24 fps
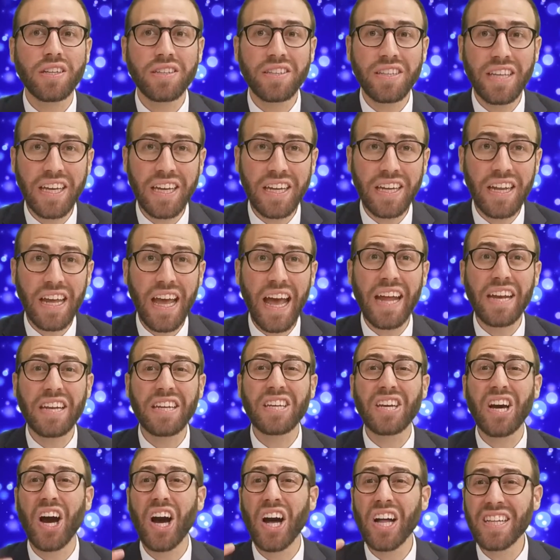did
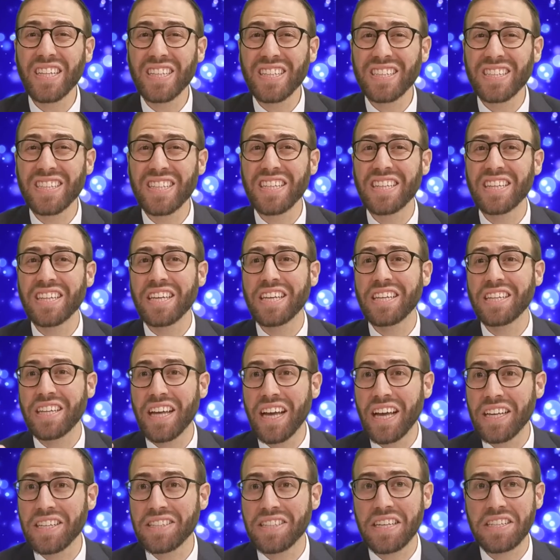and constantly
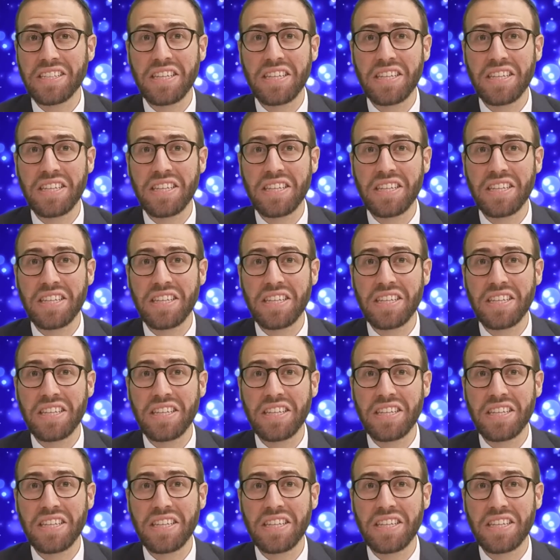does,